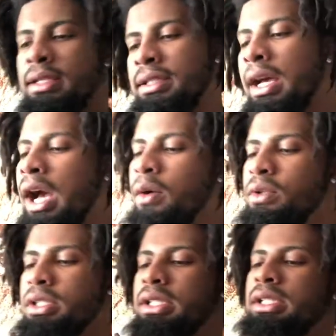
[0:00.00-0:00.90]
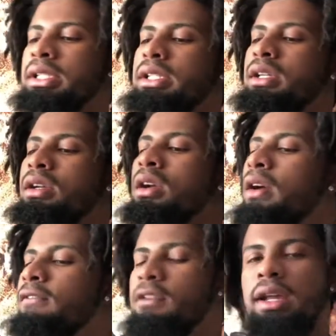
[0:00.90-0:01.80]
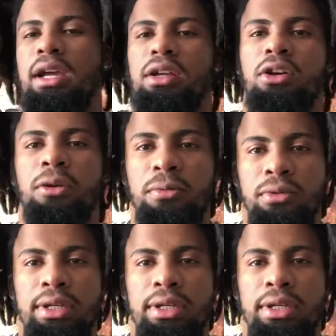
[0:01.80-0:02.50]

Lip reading: side was just for like couples.